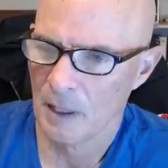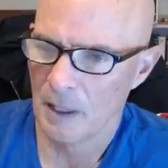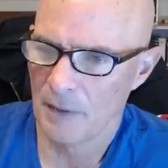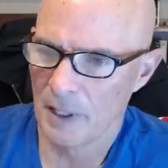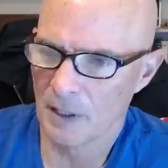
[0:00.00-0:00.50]
I
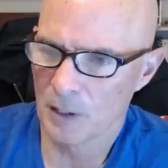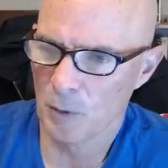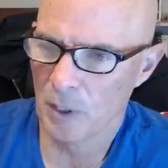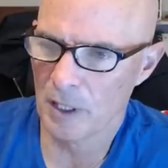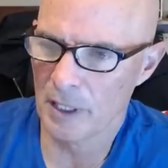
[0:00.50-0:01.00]
have an
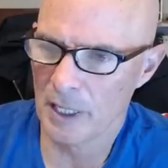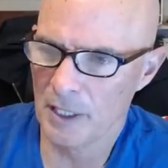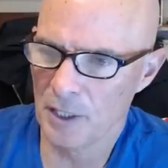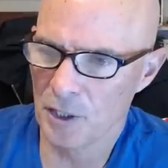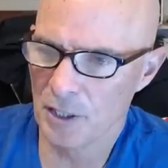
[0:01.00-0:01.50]
LS1 in a
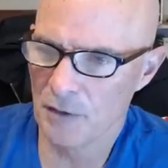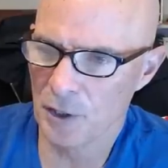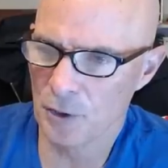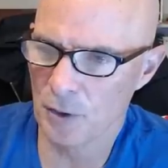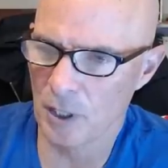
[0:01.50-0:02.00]
90 Chevy
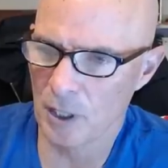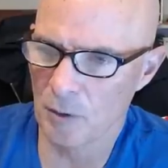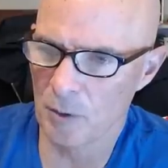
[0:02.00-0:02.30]
truck,